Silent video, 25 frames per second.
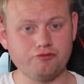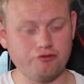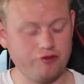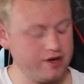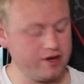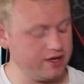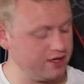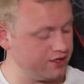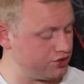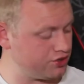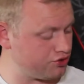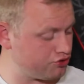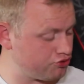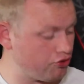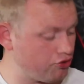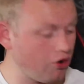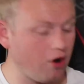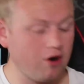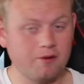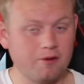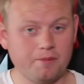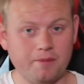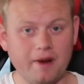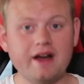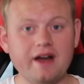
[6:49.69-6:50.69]
really
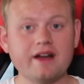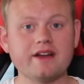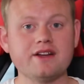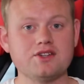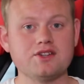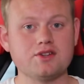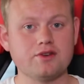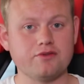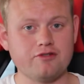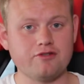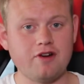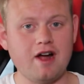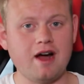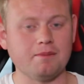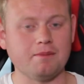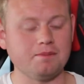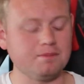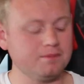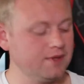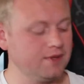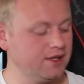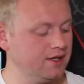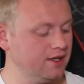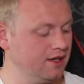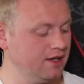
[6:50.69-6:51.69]
strong package of RAM,
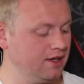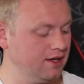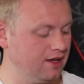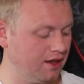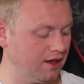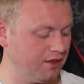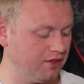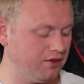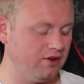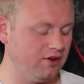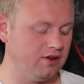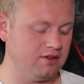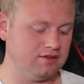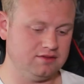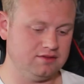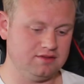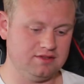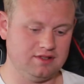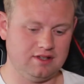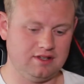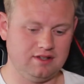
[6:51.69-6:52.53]
I thought,